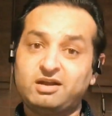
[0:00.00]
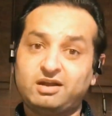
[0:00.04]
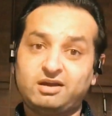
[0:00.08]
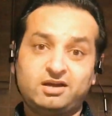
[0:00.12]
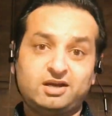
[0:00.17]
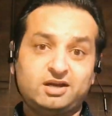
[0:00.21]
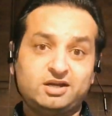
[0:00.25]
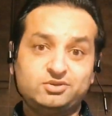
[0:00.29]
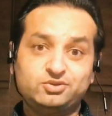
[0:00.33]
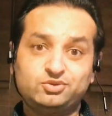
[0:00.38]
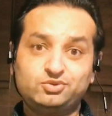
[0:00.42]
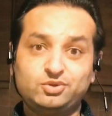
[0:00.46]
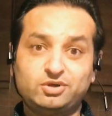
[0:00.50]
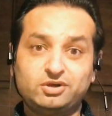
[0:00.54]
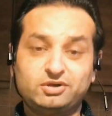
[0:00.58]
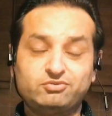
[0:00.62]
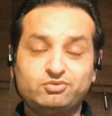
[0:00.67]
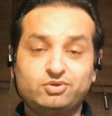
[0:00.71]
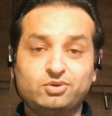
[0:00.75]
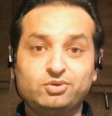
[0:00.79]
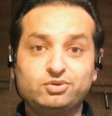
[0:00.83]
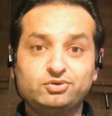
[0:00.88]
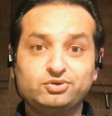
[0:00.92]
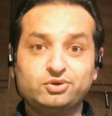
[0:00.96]
you are
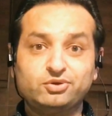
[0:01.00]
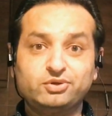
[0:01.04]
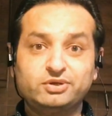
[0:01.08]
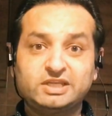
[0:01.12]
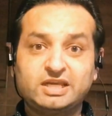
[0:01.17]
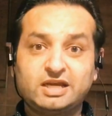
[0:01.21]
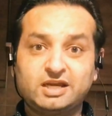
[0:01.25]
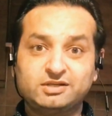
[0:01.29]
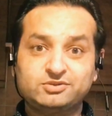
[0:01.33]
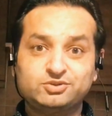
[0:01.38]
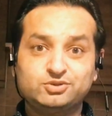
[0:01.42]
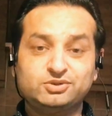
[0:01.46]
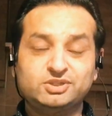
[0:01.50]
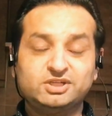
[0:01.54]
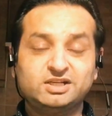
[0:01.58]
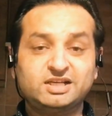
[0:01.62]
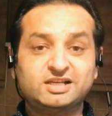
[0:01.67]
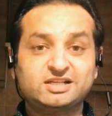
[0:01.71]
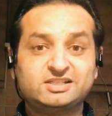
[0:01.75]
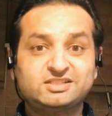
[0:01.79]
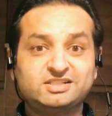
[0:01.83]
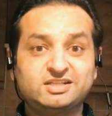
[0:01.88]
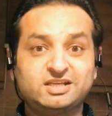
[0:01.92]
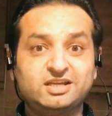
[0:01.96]
rolled on to the
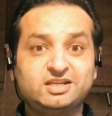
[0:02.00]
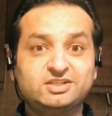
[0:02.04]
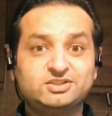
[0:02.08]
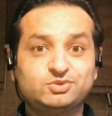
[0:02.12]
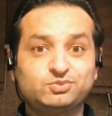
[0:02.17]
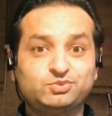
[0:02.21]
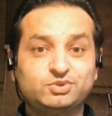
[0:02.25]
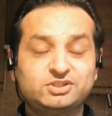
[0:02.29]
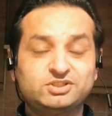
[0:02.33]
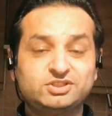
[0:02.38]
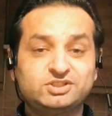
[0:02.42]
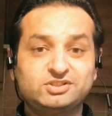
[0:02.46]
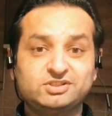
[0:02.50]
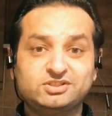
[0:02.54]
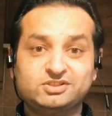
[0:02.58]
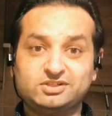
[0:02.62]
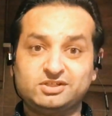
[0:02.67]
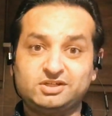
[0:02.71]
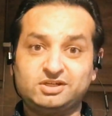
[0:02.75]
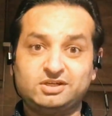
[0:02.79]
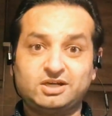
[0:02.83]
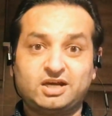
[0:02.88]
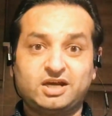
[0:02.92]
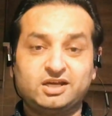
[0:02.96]
next stage, which is
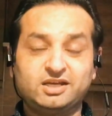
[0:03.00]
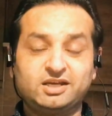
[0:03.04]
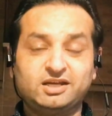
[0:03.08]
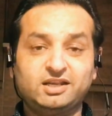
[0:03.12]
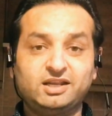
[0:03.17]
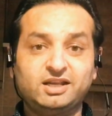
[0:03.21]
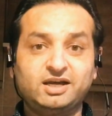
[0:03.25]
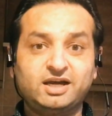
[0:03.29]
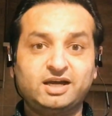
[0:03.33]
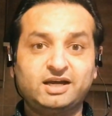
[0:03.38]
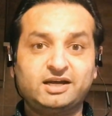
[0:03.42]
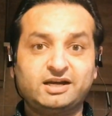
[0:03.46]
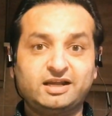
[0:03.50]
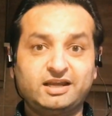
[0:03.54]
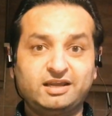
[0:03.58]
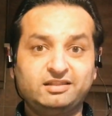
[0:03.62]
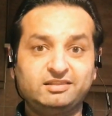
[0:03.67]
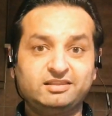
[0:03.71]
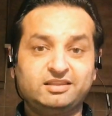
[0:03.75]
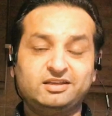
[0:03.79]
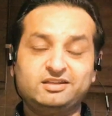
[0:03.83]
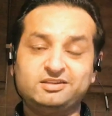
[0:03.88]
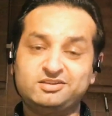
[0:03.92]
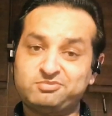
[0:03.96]
ILR,
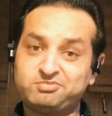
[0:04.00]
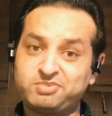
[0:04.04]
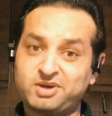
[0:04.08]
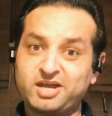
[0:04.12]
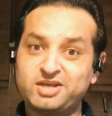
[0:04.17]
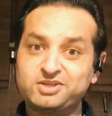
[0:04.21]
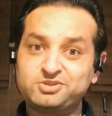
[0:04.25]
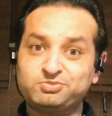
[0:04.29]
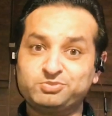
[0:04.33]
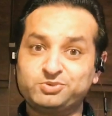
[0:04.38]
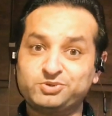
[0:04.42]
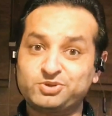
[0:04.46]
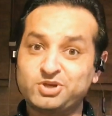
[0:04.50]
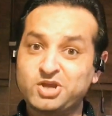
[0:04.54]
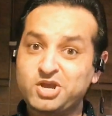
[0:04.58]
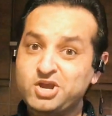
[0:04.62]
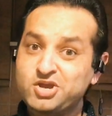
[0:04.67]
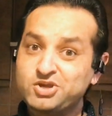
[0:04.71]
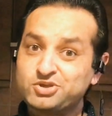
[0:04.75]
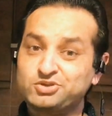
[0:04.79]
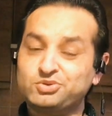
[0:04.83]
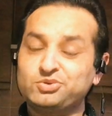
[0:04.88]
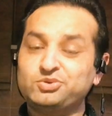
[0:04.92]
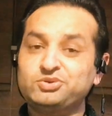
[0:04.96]
and then the passport.
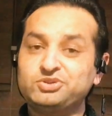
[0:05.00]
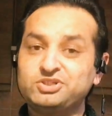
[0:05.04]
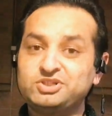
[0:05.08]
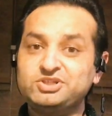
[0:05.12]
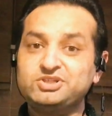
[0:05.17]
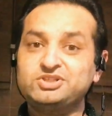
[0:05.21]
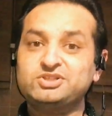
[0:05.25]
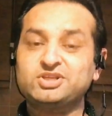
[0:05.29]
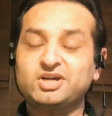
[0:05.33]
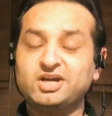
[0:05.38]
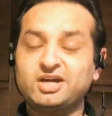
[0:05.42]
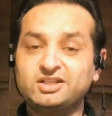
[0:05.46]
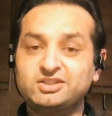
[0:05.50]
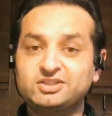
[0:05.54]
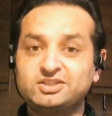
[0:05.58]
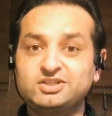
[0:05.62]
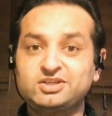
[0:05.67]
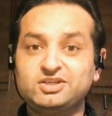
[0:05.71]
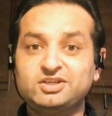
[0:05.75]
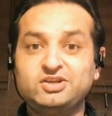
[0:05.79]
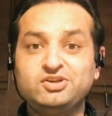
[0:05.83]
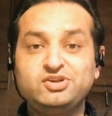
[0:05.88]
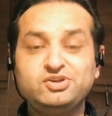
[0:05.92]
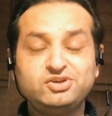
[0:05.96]
So these are
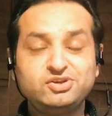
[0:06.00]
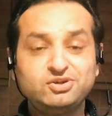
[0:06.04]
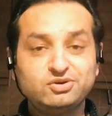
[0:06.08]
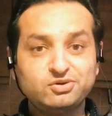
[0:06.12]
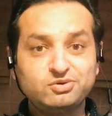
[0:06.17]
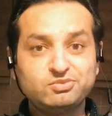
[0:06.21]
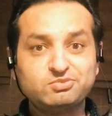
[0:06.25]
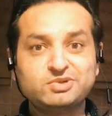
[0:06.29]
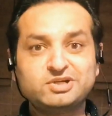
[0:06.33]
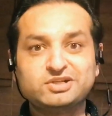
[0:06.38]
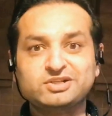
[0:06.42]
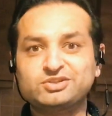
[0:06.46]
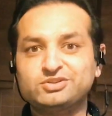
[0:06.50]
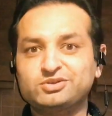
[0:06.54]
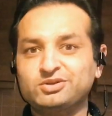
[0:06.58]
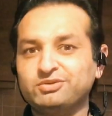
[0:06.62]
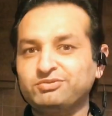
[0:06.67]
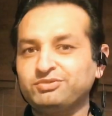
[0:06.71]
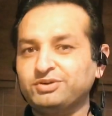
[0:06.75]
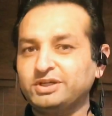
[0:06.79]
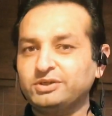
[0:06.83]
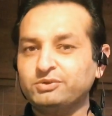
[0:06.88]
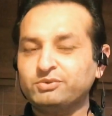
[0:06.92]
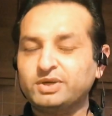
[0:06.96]
the numerous
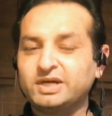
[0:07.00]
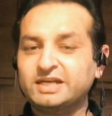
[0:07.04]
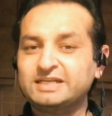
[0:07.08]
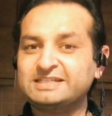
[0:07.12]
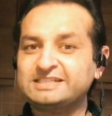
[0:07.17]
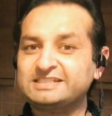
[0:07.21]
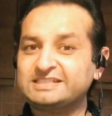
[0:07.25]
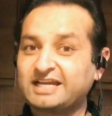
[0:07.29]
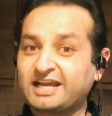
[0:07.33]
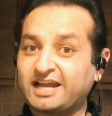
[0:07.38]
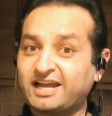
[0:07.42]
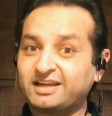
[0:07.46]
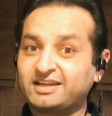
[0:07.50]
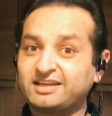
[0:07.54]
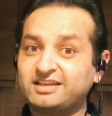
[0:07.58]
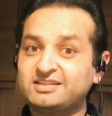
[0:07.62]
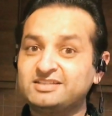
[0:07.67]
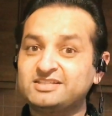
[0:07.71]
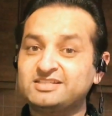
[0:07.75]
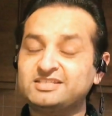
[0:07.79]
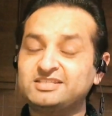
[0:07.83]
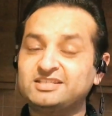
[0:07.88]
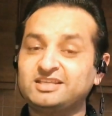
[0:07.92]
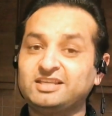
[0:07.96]
advantage I can
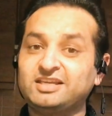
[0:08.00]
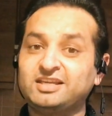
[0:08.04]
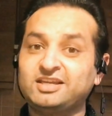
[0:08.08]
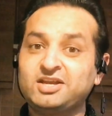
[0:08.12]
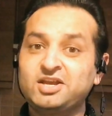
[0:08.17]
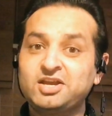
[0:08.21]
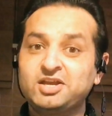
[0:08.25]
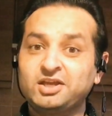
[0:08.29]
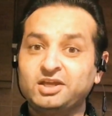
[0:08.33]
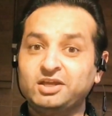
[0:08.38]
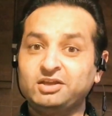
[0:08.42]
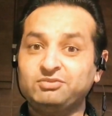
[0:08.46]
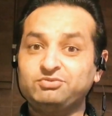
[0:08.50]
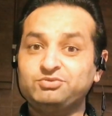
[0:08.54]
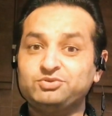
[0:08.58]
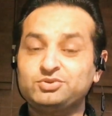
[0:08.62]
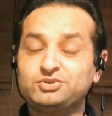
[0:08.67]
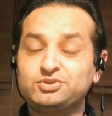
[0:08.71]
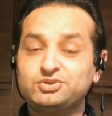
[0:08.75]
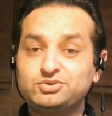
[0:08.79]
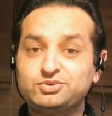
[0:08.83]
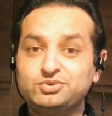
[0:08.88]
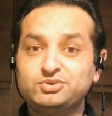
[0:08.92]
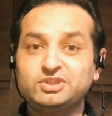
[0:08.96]
see if you
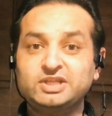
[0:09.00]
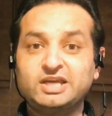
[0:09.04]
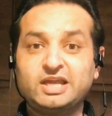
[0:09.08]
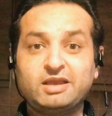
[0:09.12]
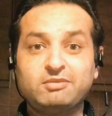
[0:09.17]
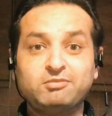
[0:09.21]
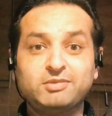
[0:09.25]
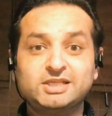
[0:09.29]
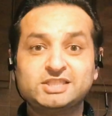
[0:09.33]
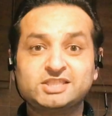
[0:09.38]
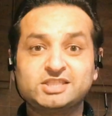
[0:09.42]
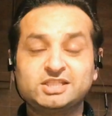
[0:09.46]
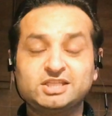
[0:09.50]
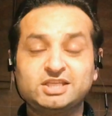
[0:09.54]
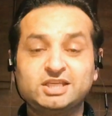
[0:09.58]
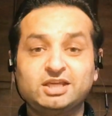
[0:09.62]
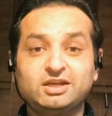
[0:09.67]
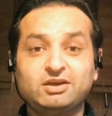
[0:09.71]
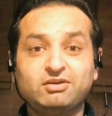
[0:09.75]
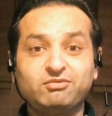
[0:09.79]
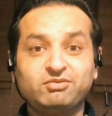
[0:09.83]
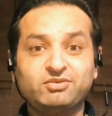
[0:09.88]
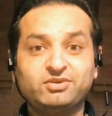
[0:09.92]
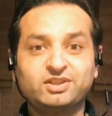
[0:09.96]
do the
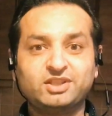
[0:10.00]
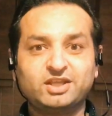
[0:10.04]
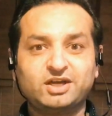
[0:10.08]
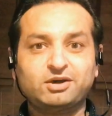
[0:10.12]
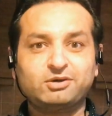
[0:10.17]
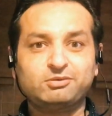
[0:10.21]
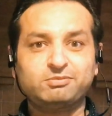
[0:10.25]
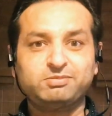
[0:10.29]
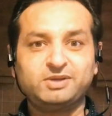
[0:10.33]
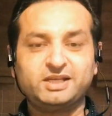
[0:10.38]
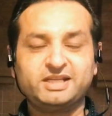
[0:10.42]
MSc without